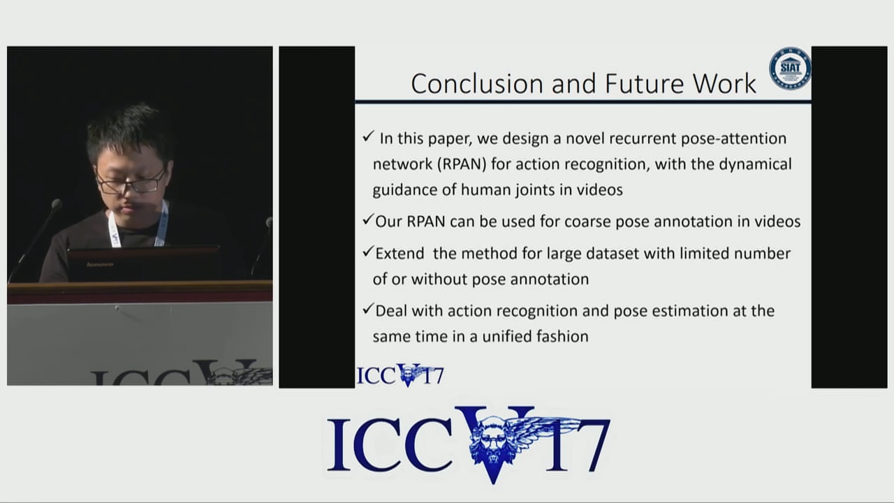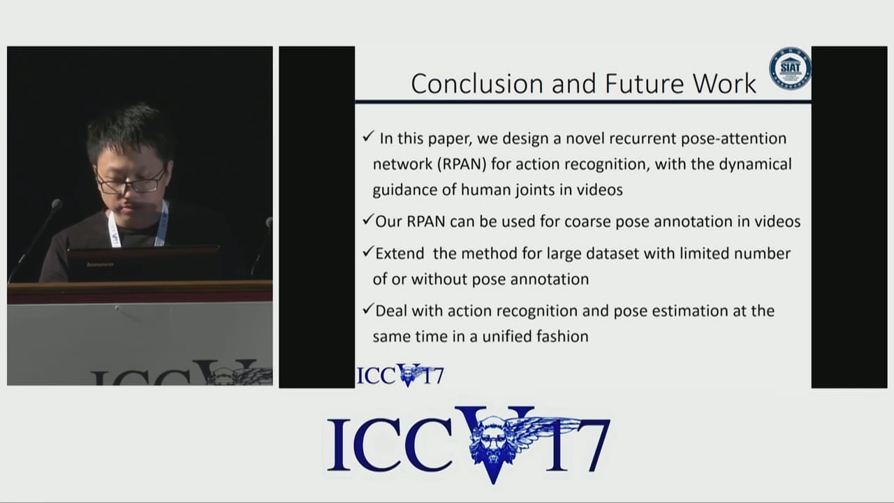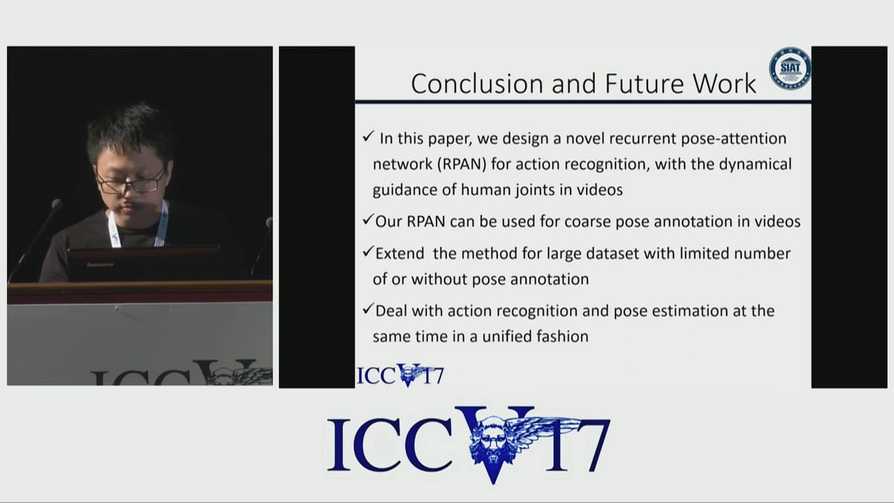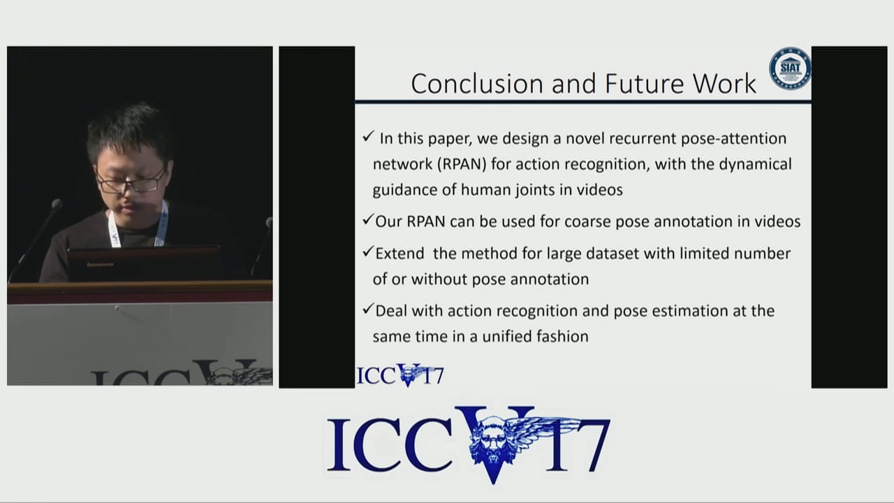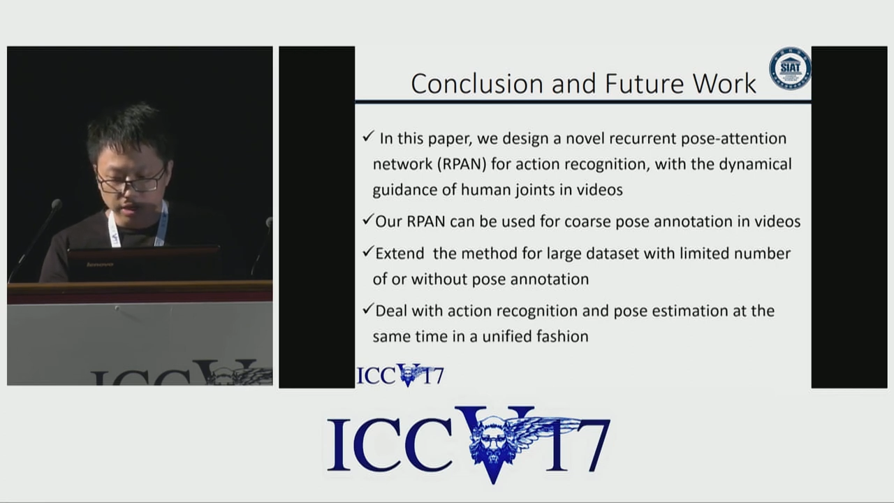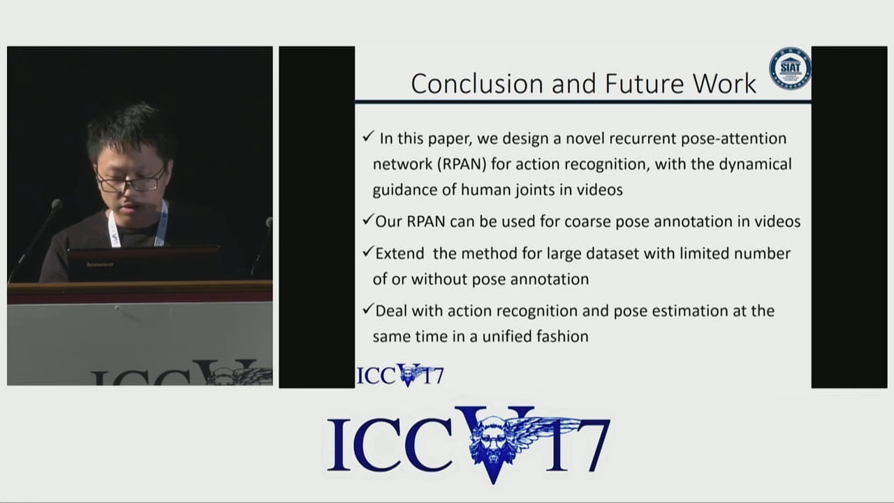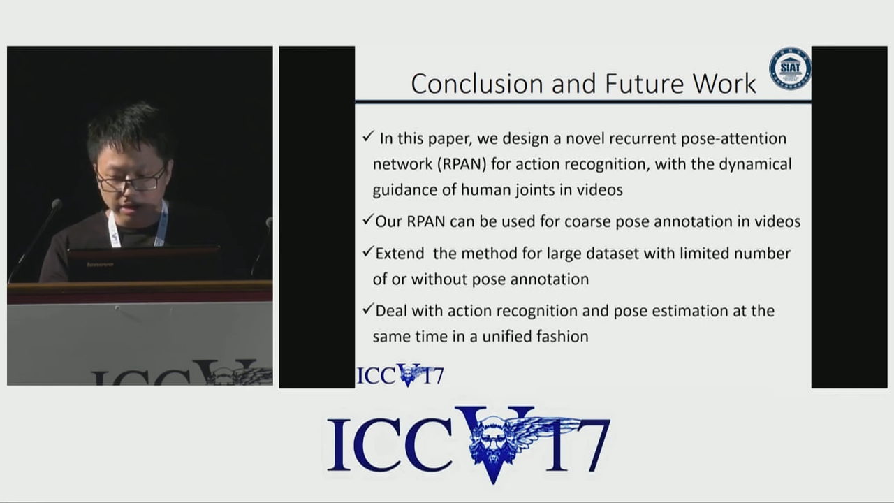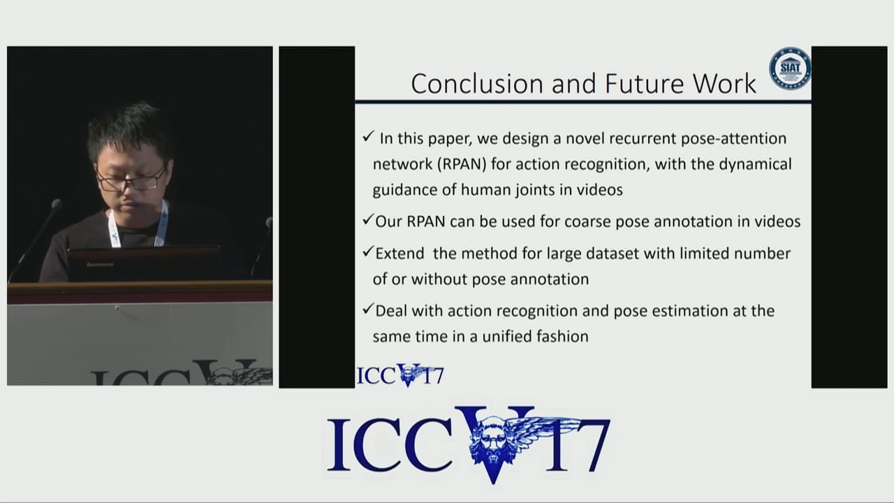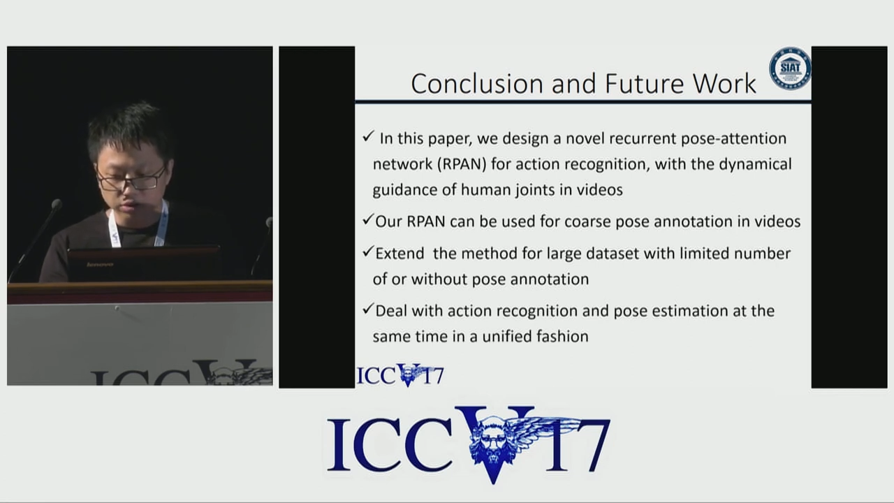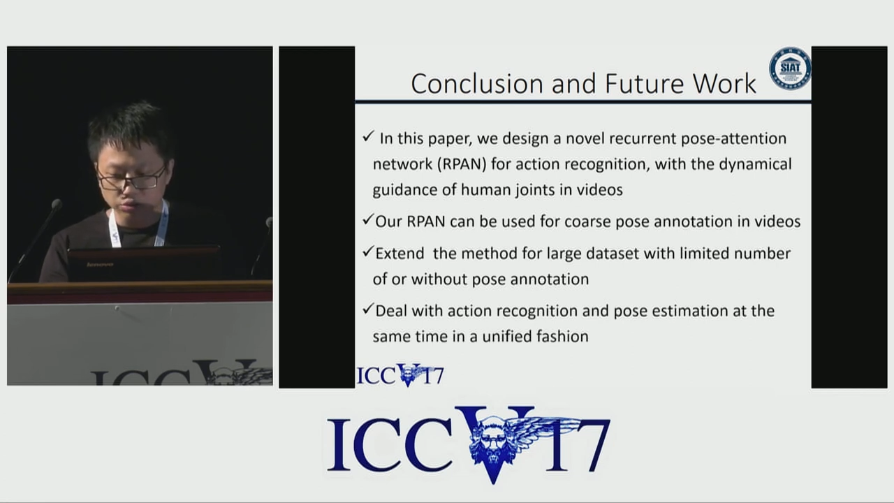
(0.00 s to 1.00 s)
for now,
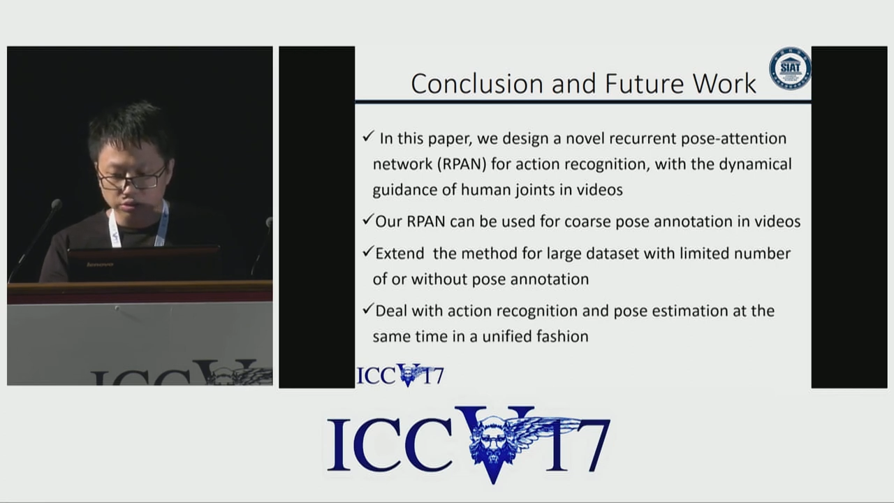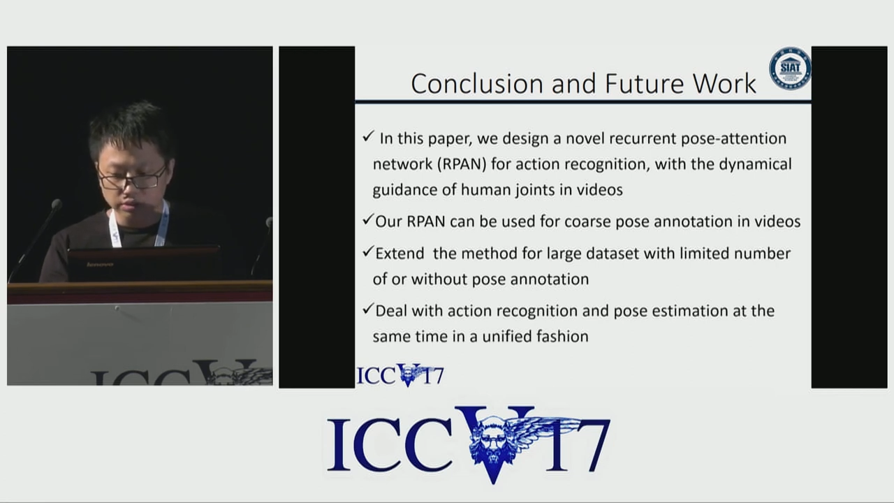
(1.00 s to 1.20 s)
our,